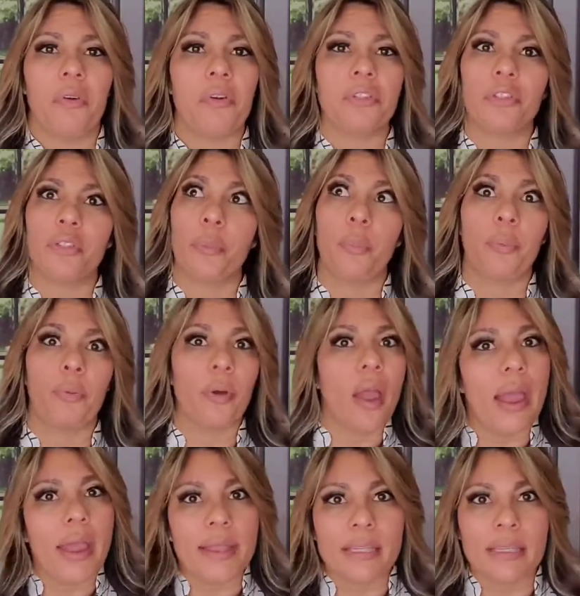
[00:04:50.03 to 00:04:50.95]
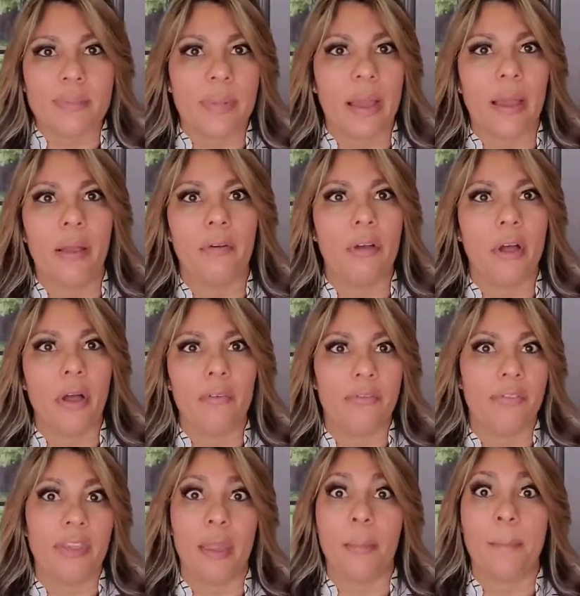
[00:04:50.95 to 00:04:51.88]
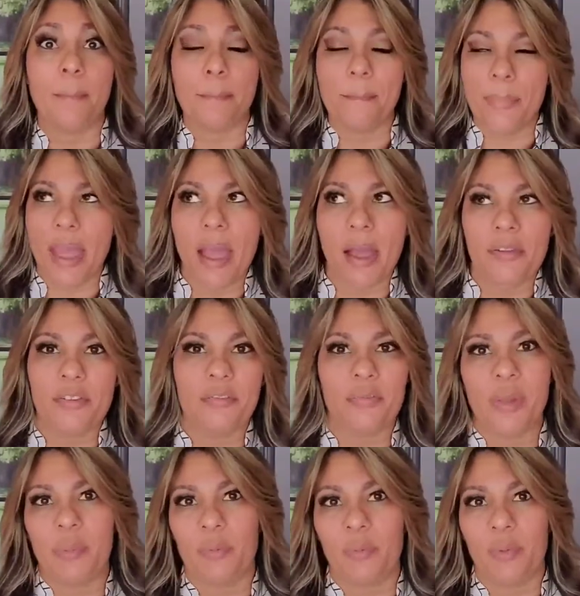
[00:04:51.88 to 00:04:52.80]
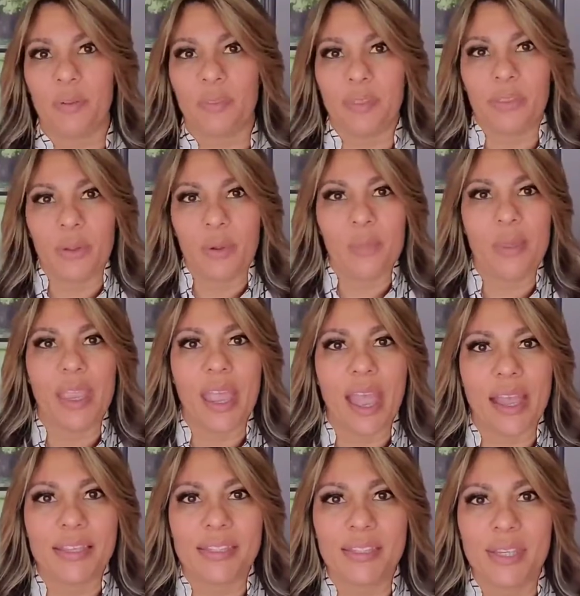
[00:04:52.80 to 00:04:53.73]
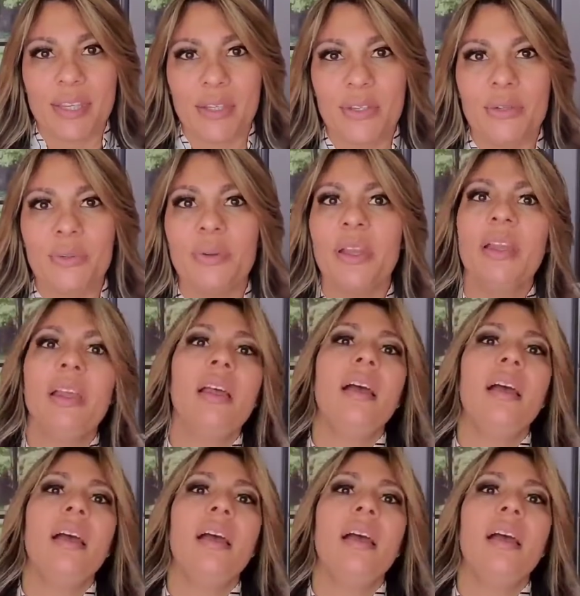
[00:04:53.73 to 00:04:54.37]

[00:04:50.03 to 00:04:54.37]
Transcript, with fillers: or surprised about of the amount of paperwork that they'll be asking you.